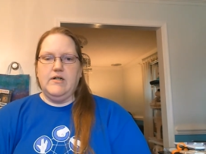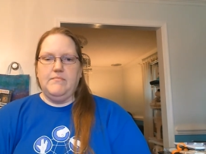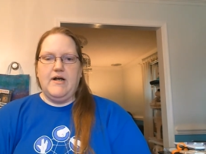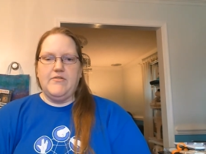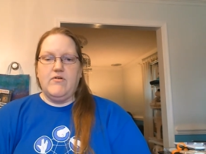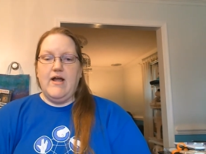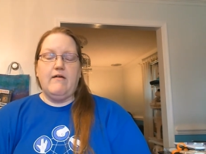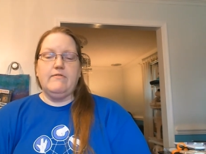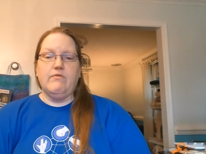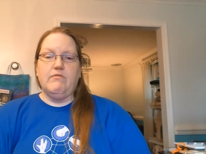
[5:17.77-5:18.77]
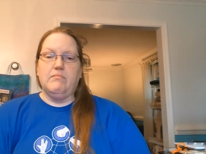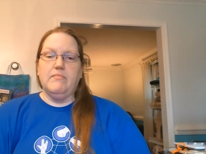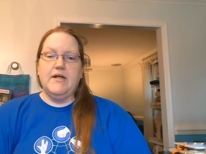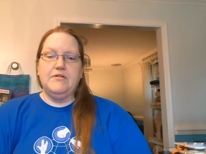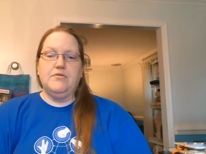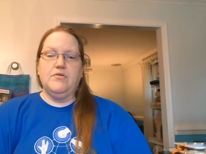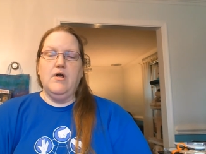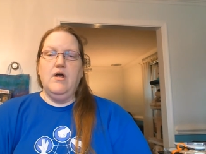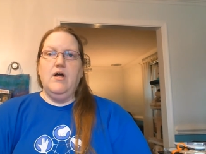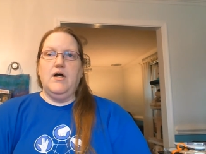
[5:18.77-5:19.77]
um, either a half three ring binder
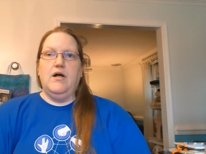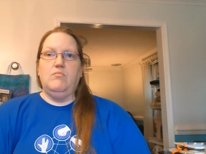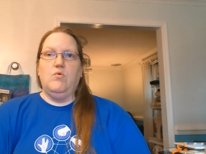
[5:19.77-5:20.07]
um,